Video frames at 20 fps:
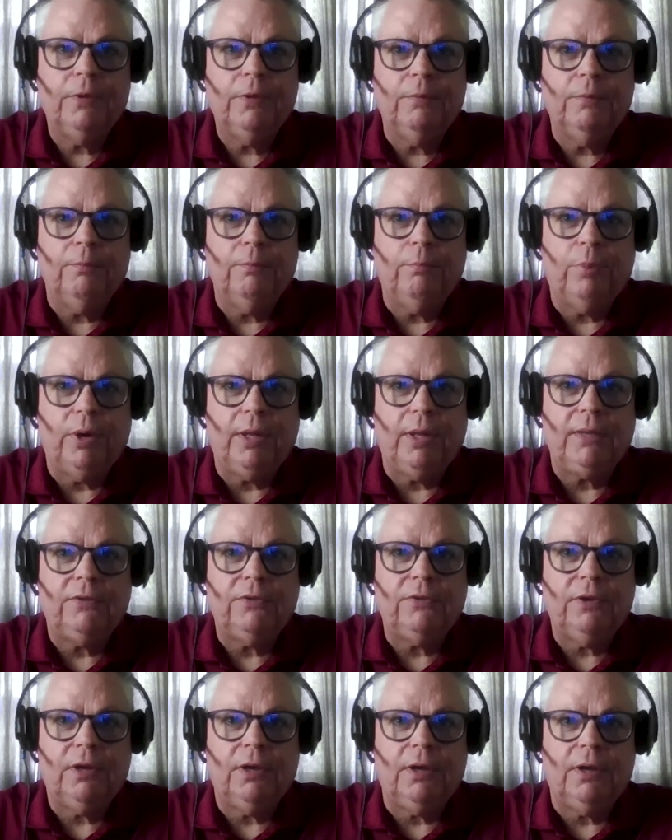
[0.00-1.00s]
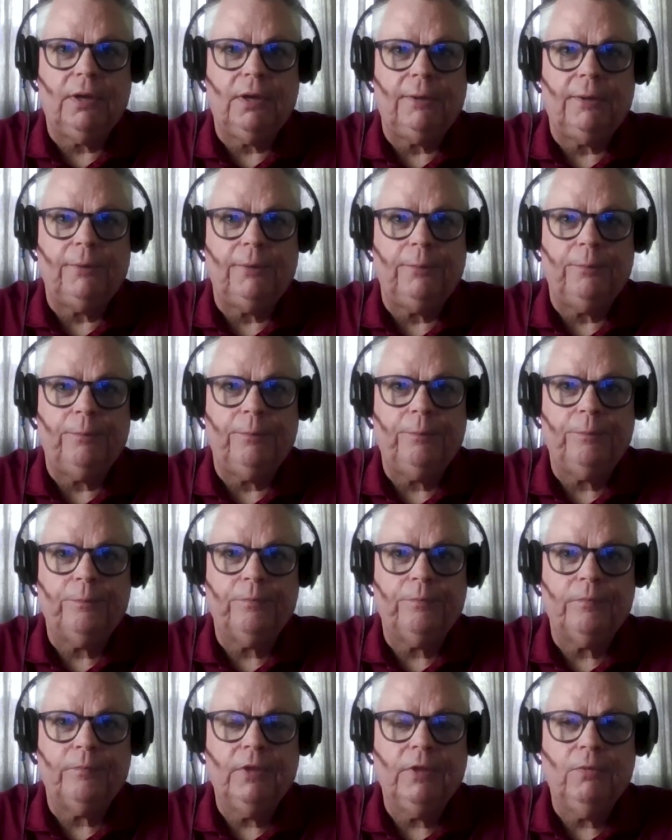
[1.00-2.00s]
But
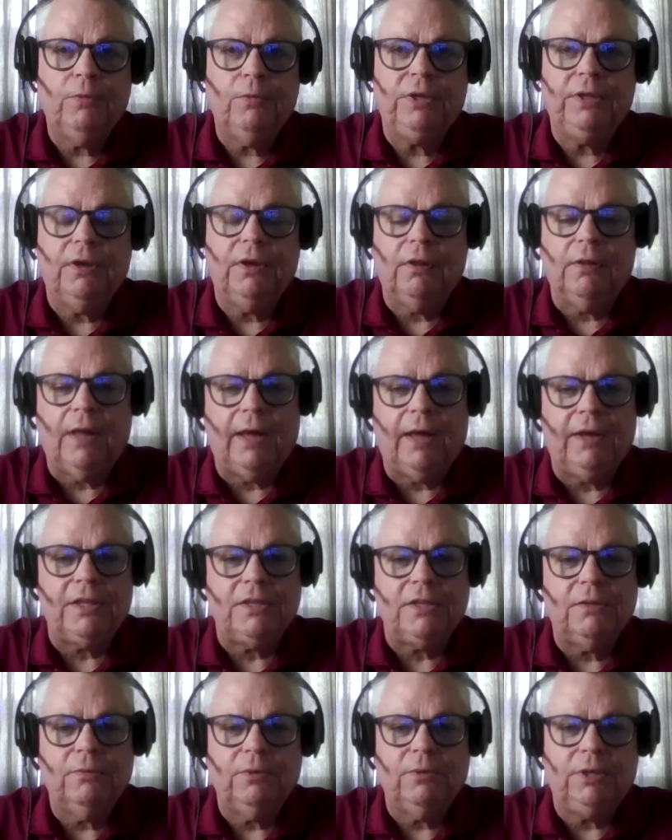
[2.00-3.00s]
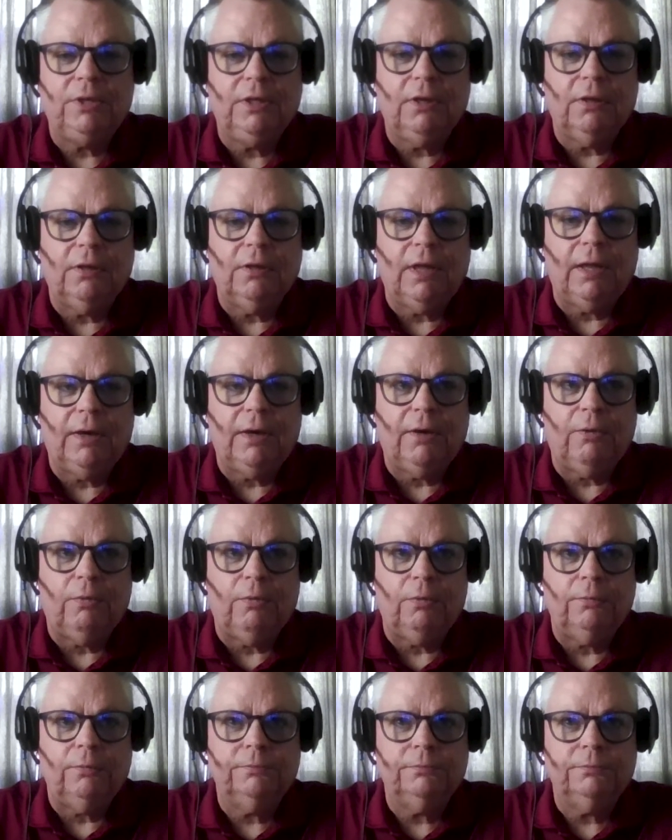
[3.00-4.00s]
we did a lot of
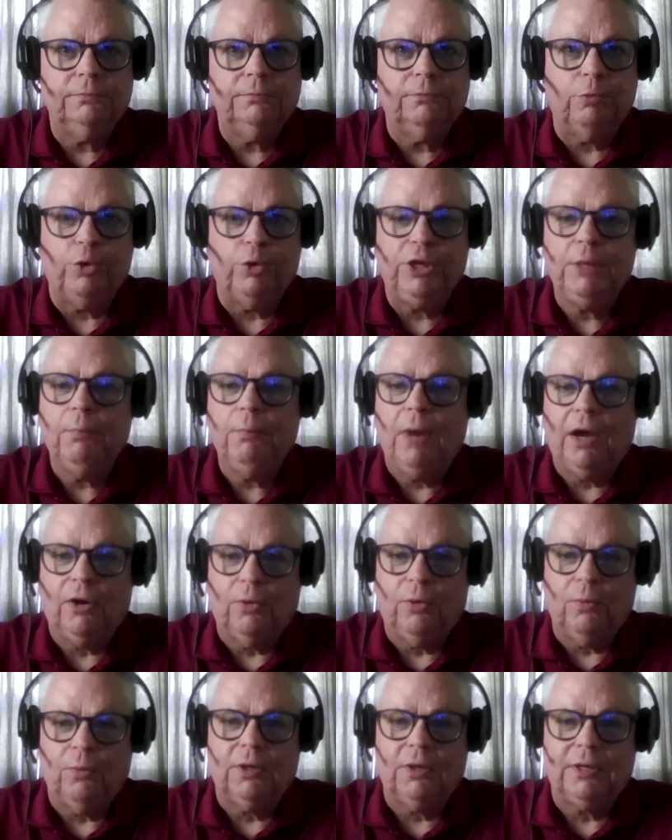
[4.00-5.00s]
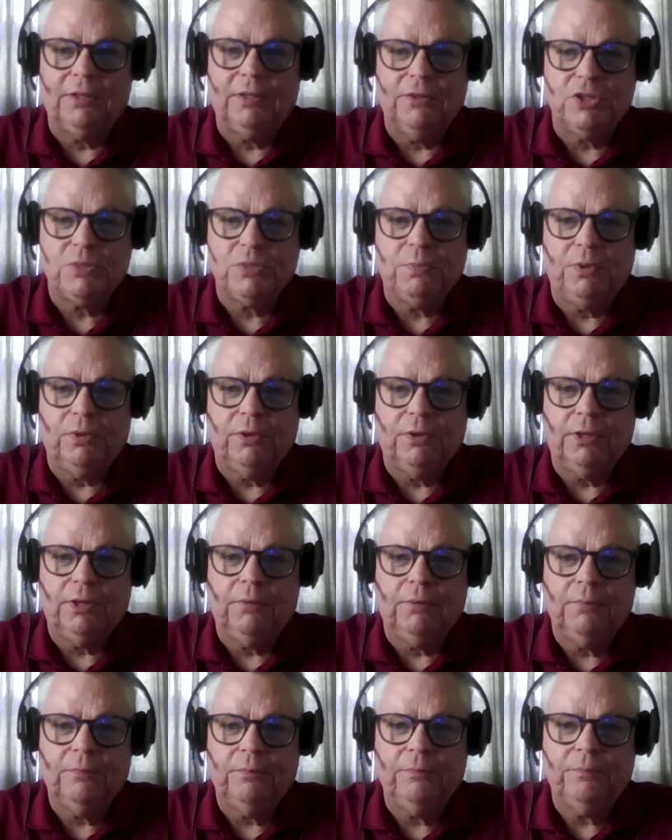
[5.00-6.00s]
remodel work in this building.
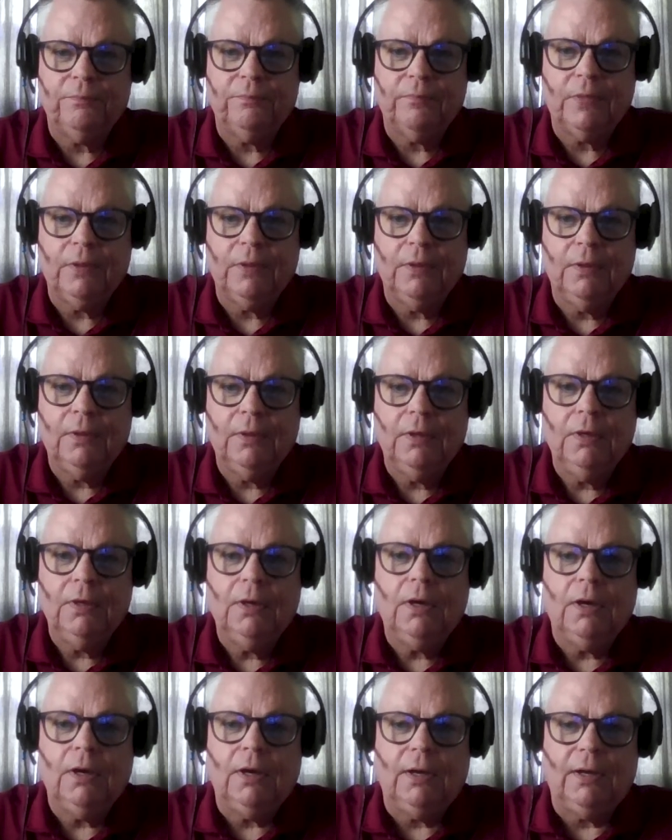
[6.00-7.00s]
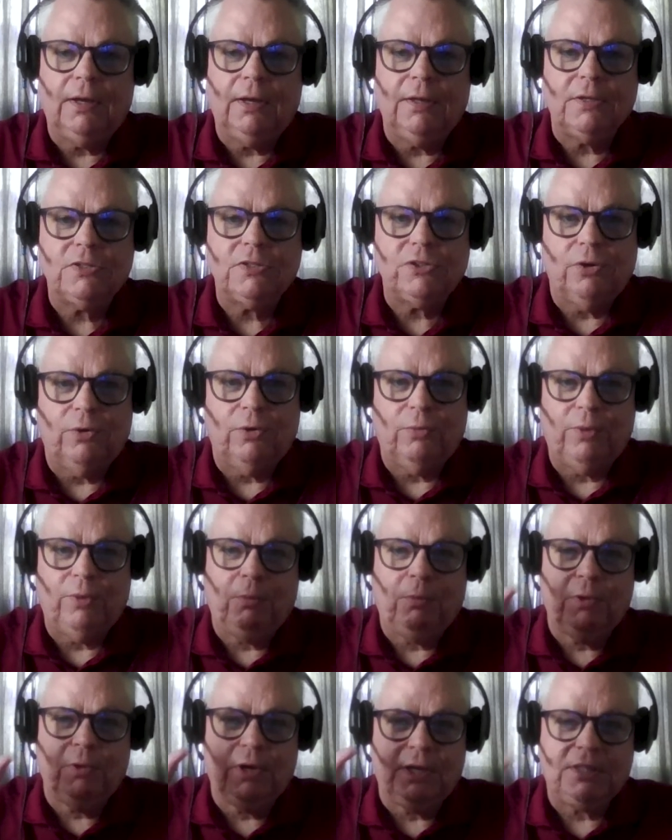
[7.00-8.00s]
So we
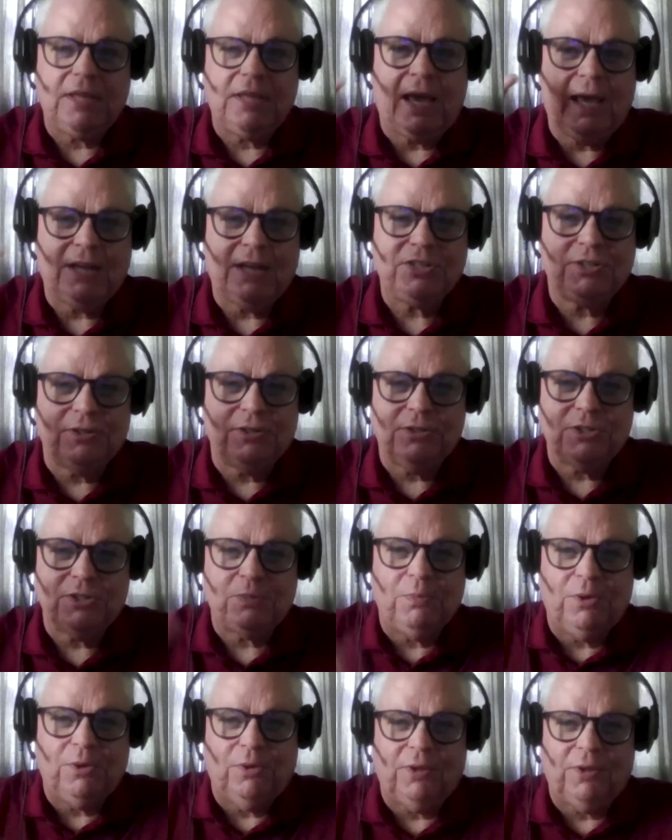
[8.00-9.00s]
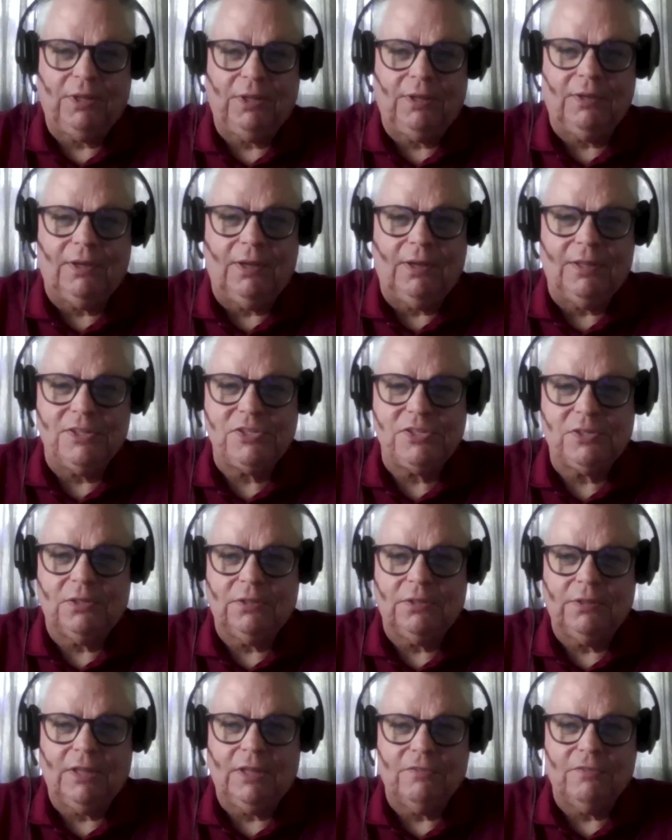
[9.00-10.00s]
were attached to this building on certain
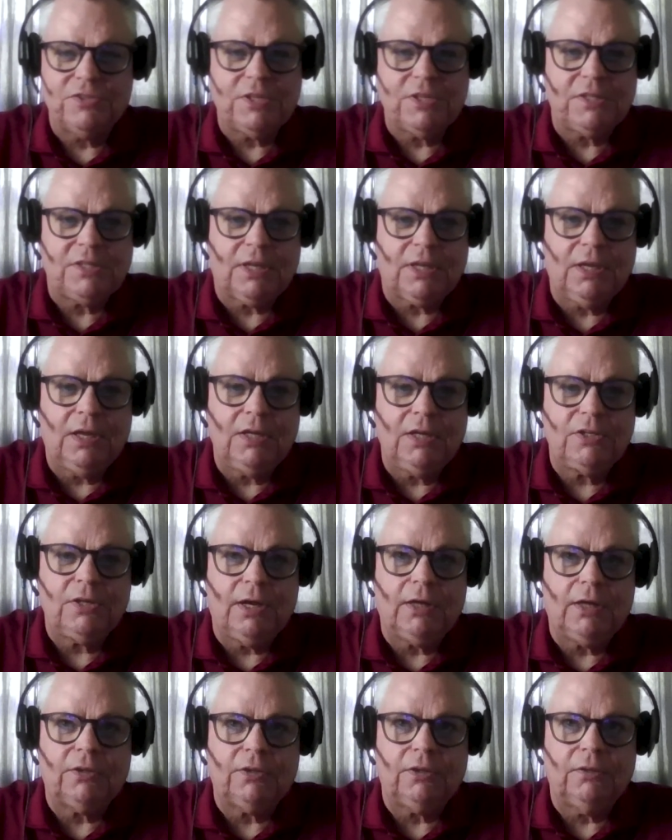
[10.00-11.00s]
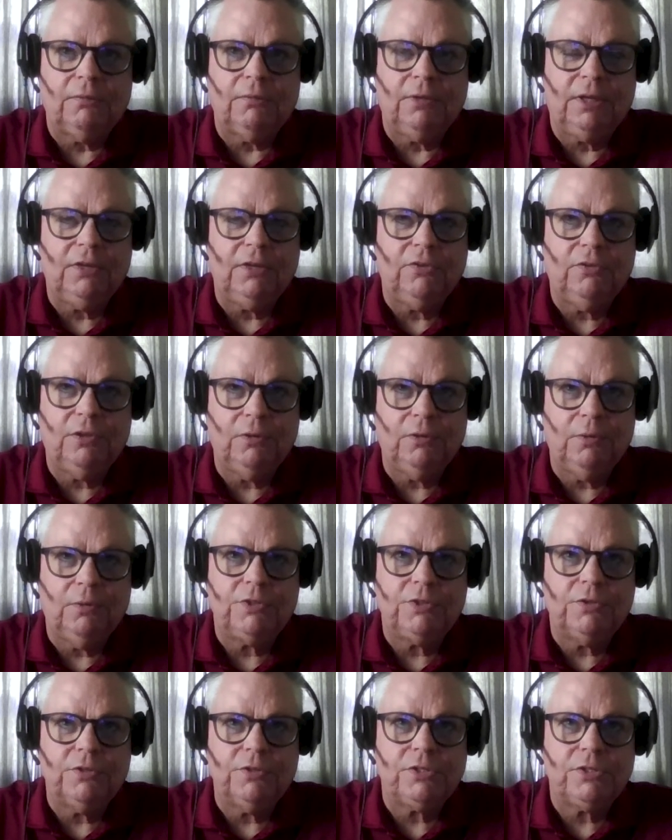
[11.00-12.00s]
levels as a contractor. We didn't do the
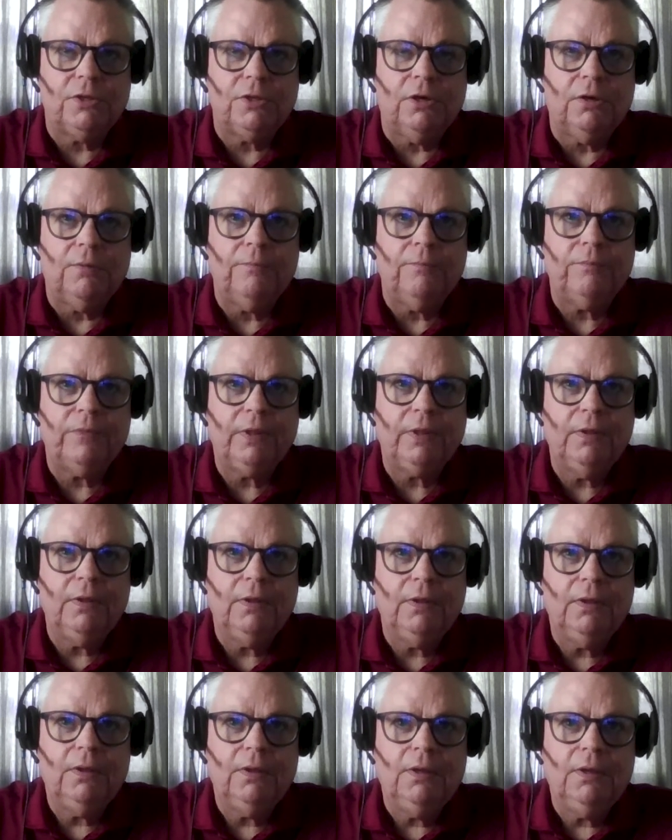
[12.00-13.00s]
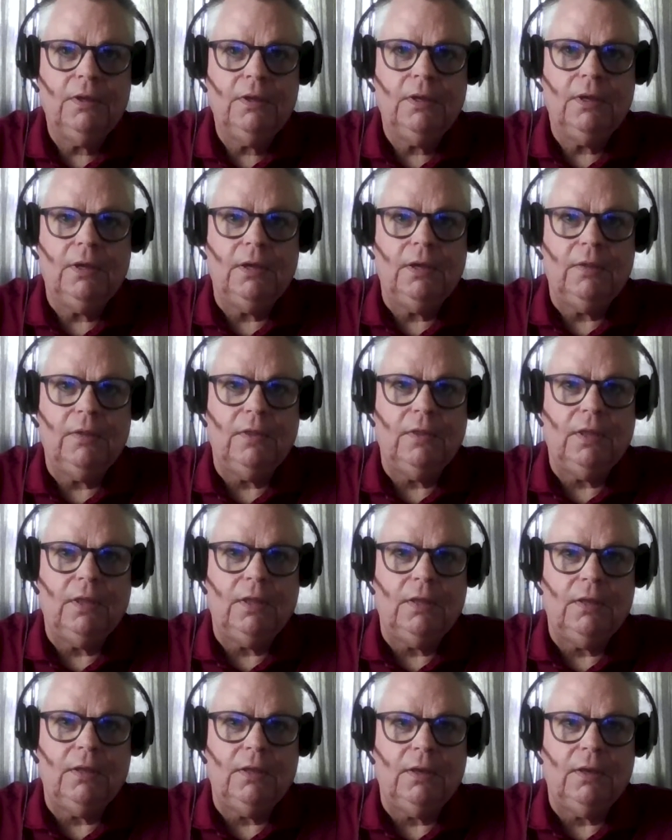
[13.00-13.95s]
original install. And then